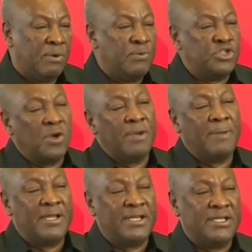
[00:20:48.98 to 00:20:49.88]
When we talk
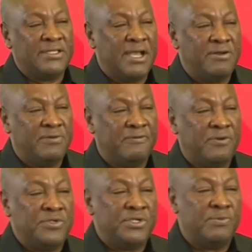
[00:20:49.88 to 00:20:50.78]
about the digital
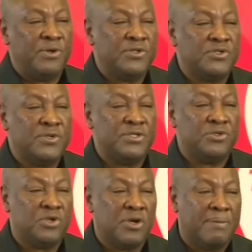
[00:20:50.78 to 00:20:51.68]
revolution, we also need
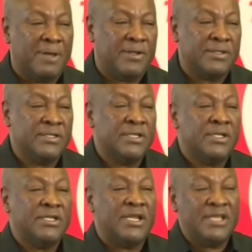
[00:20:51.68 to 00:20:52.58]
to talk about
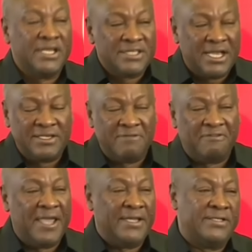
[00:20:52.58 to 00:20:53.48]
the digital
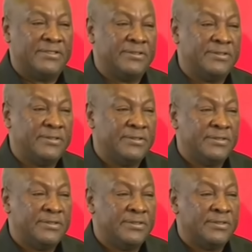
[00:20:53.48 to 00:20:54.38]
divide,
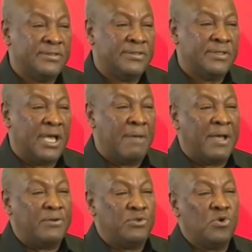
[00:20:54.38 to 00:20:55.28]

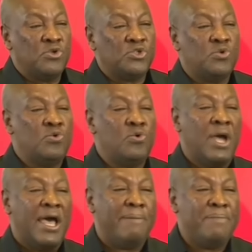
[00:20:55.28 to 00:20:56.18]
about those who
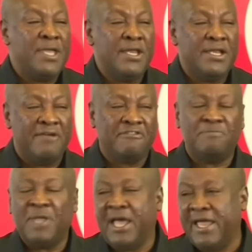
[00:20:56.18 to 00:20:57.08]
are being
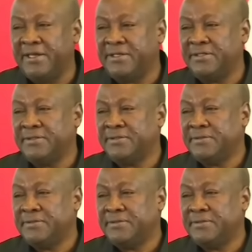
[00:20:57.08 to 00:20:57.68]
left behind.